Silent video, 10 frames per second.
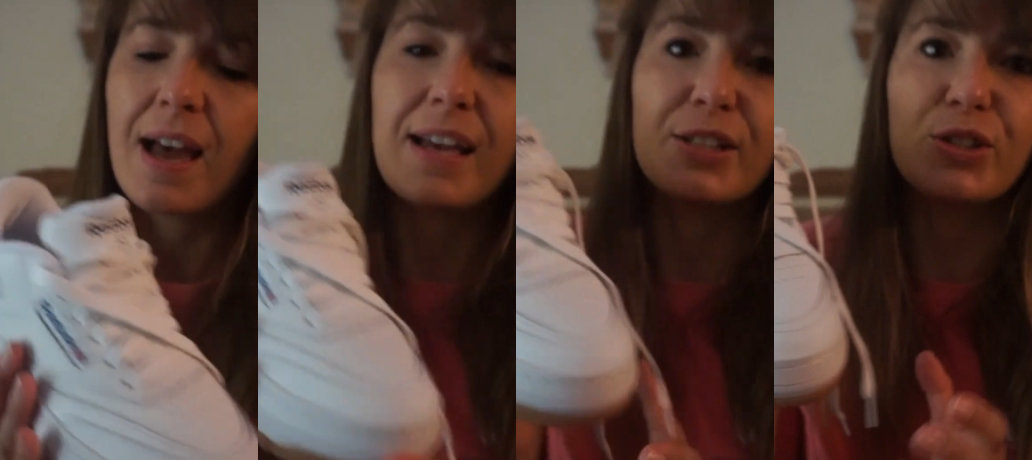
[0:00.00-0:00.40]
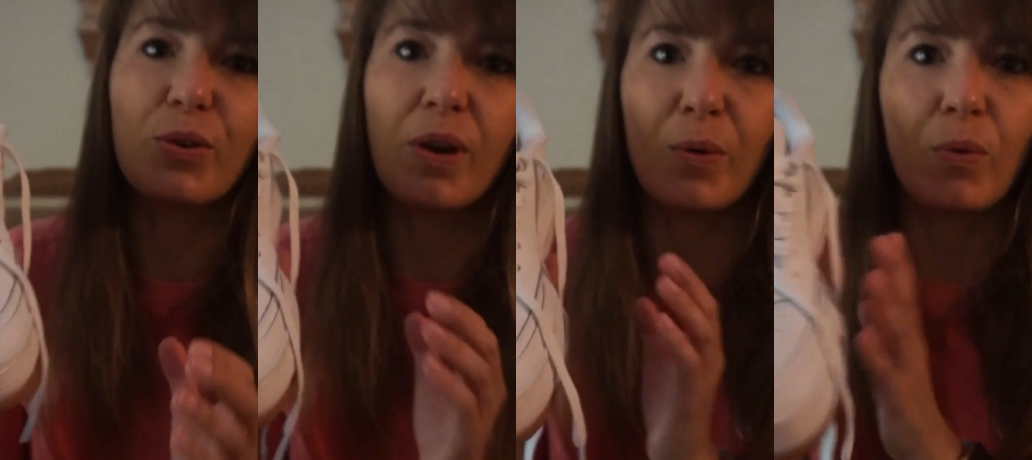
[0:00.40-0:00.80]
and
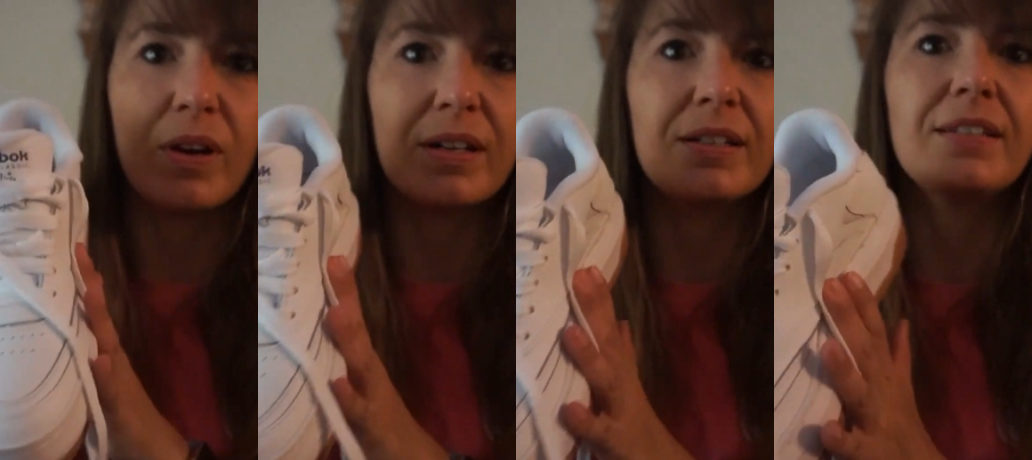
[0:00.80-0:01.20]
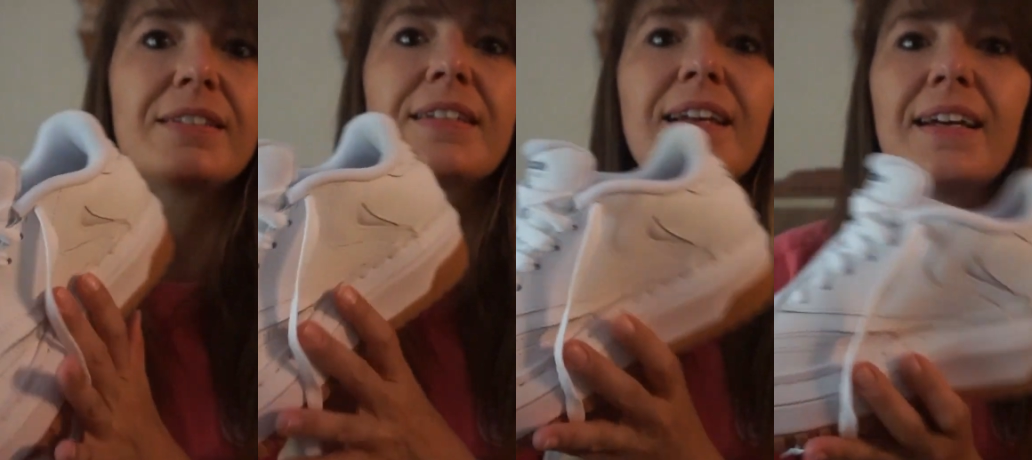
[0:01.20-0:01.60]
so I wanted
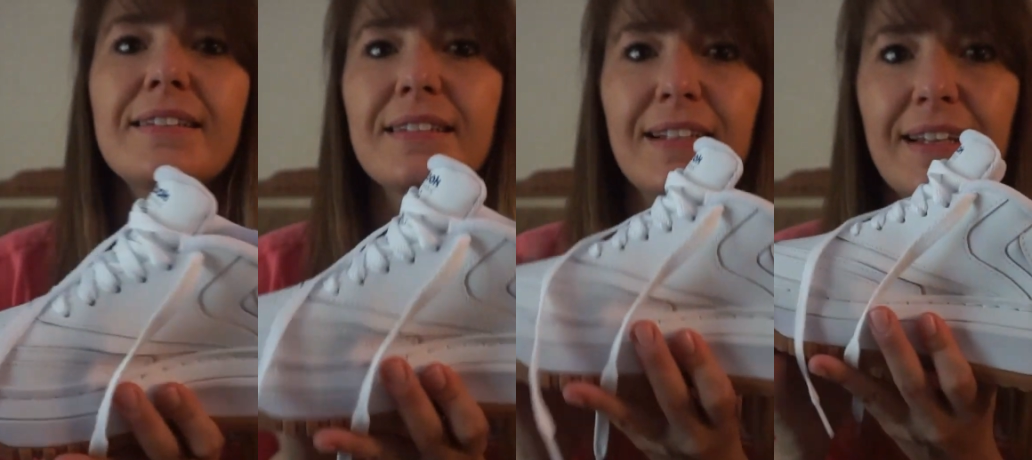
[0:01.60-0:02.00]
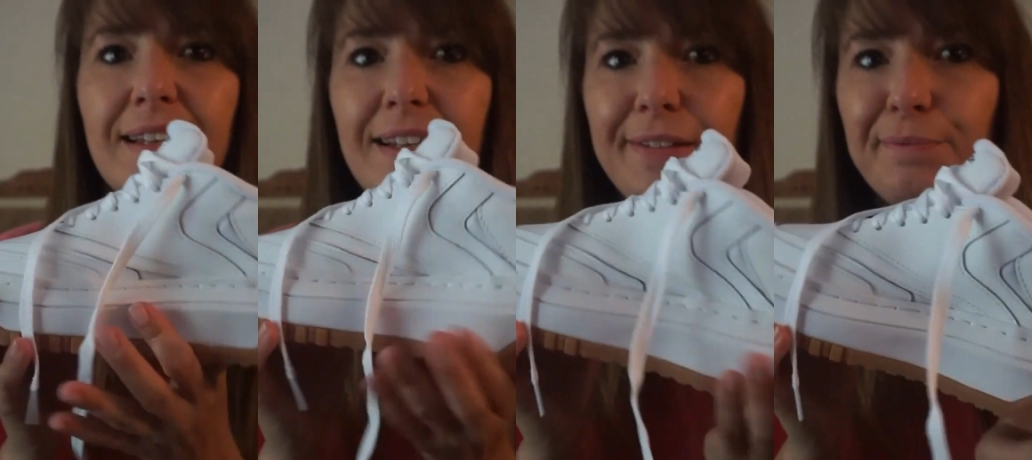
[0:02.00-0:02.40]
to get
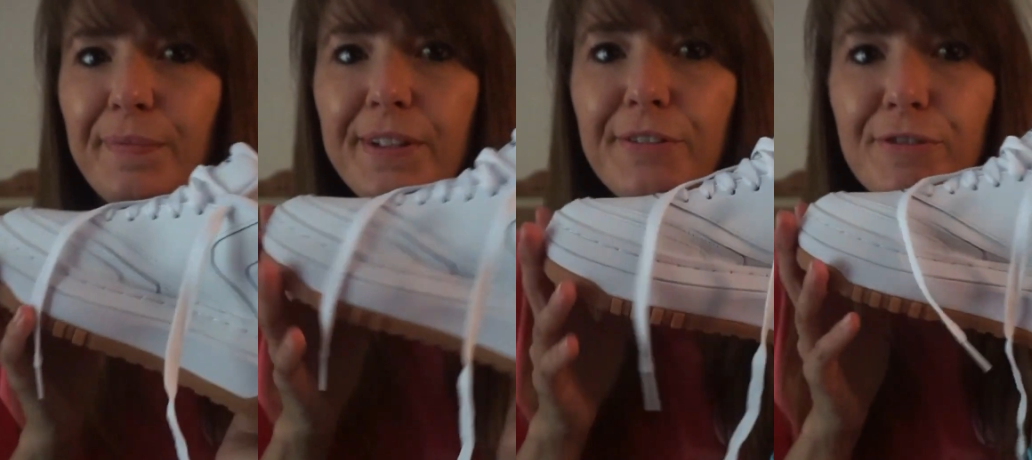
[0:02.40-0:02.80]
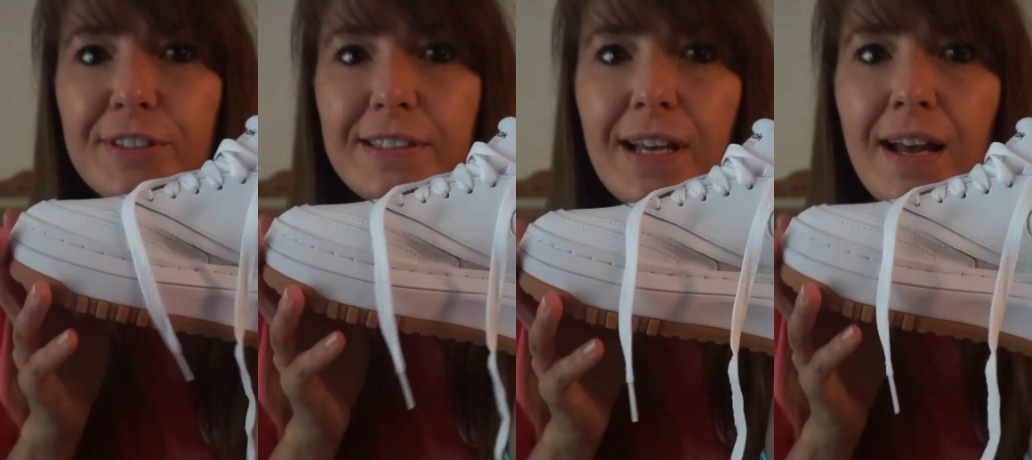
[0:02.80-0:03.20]
like a different
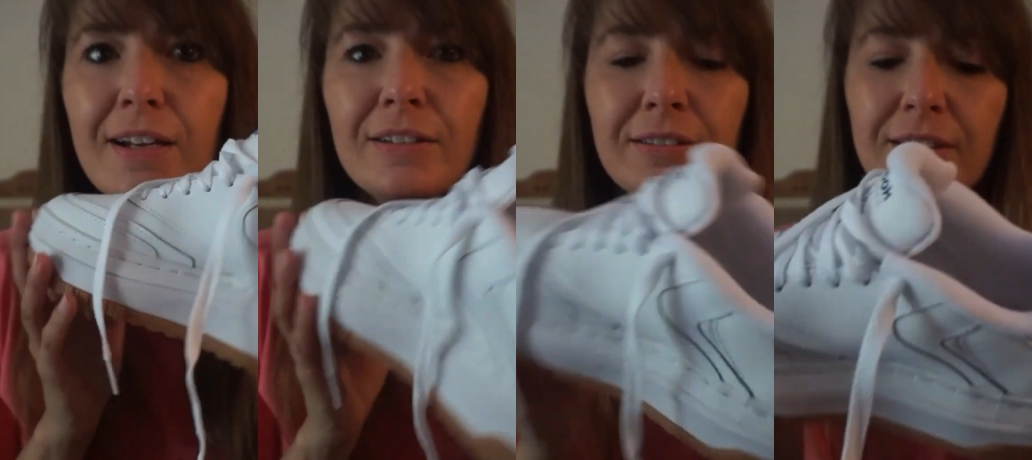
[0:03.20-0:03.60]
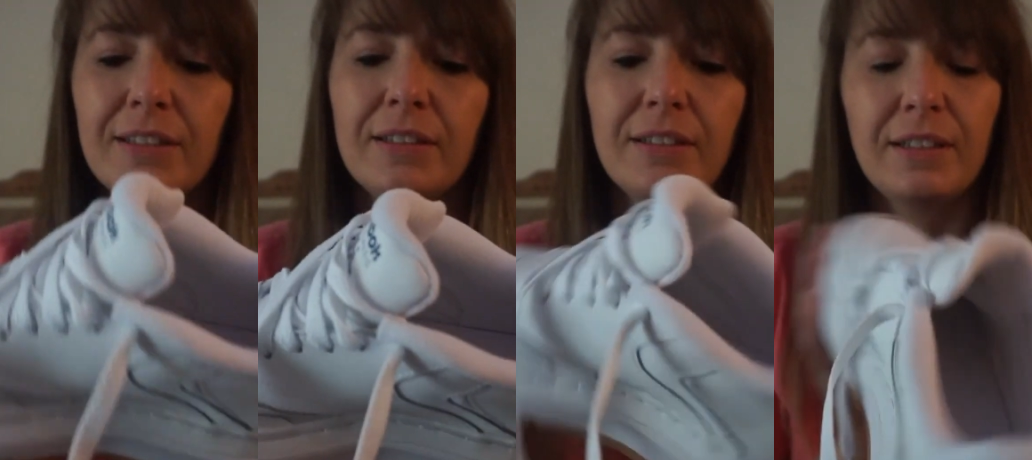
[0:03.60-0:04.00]
style.
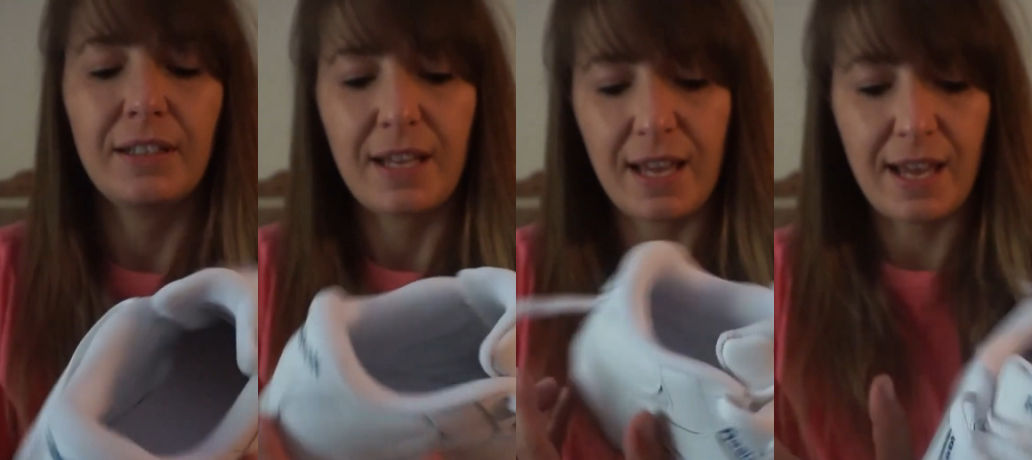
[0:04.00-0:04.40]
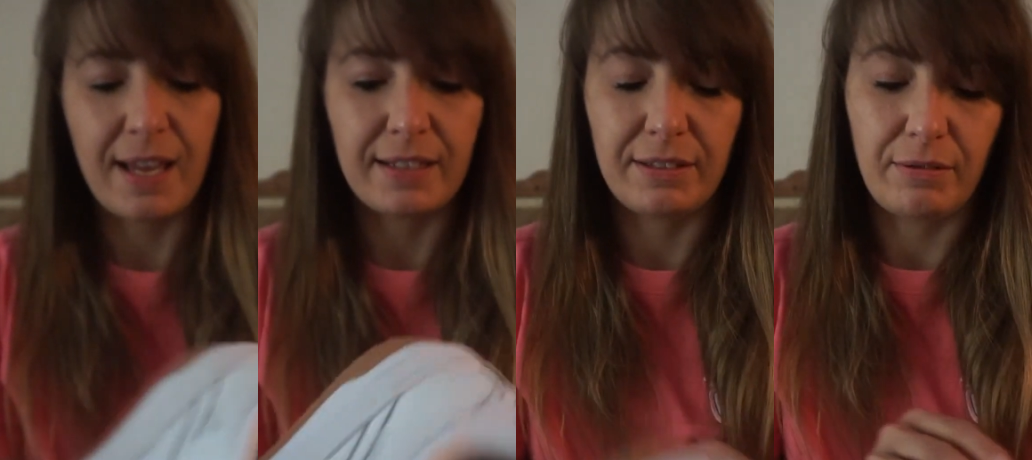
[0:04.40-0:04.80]

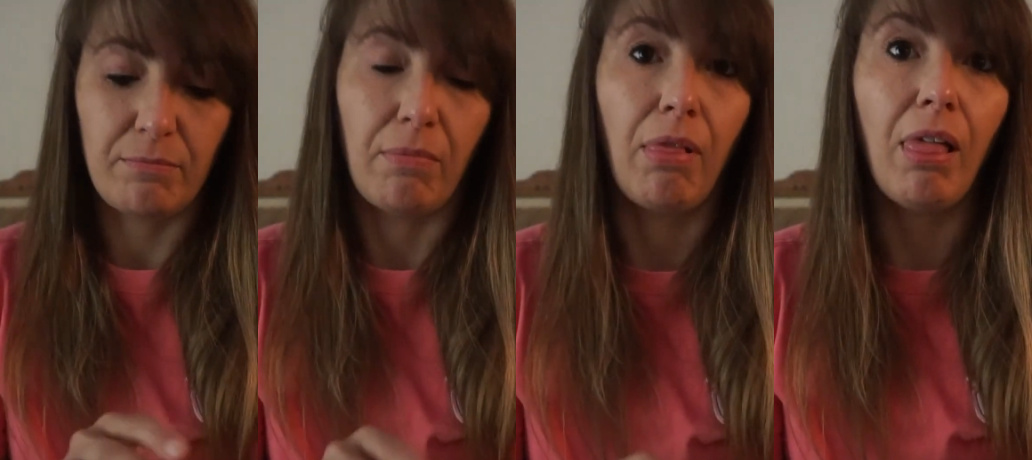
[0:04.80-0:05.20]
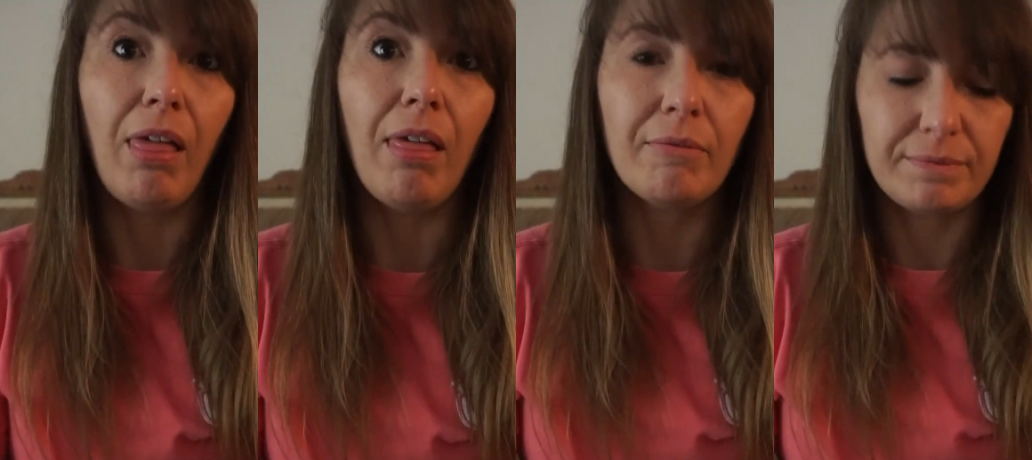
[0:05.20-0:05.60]
And
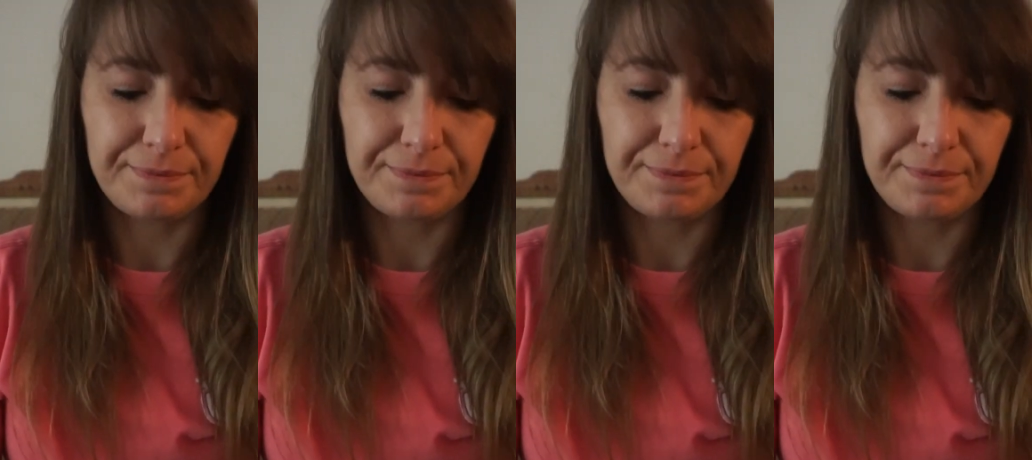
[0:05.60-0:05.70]
what?